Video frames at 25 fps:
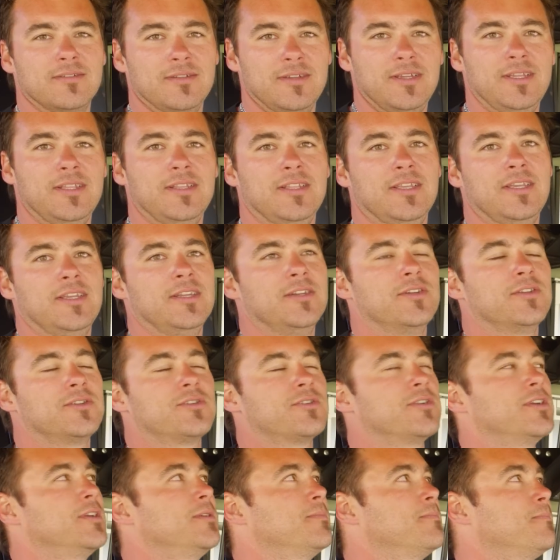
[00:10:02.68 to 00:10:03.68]
in the
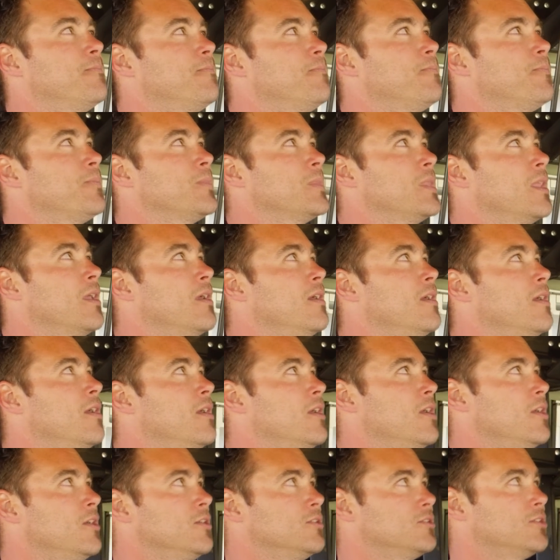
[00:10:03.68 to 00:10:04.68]
industry.
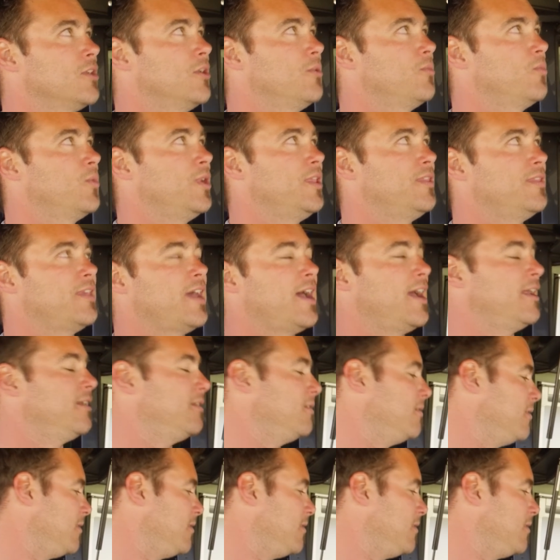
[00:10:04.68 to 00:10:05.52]
So with that,